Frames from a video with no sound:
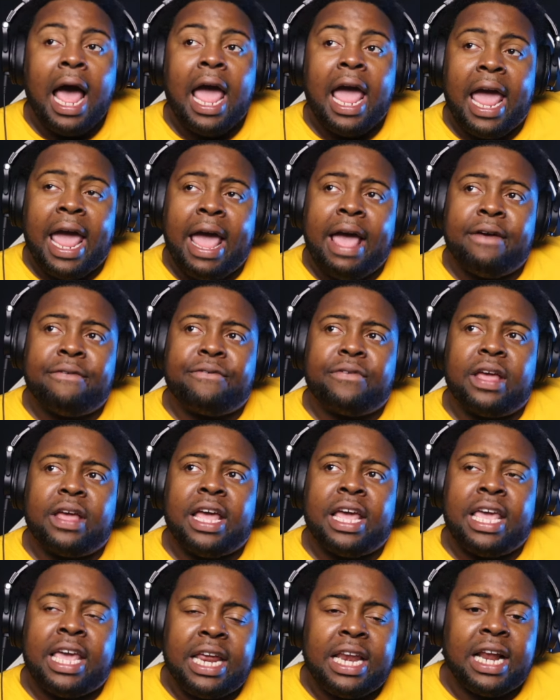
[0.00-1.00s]
If
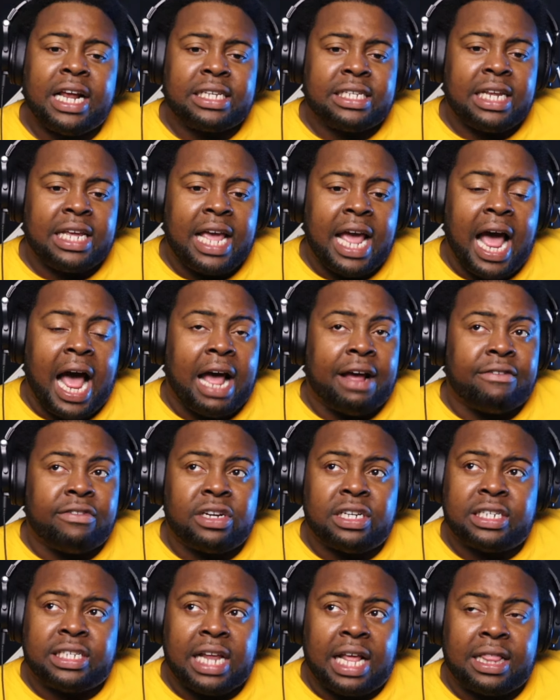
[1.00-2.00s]
he doesn't get, I
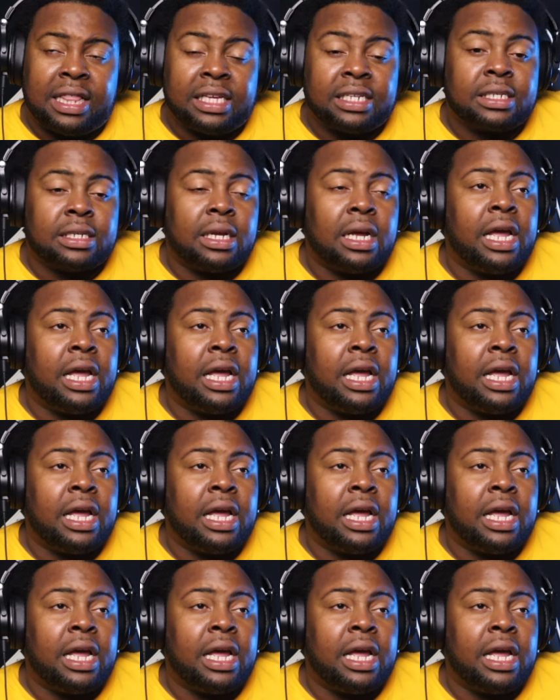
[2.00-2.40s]
already said this,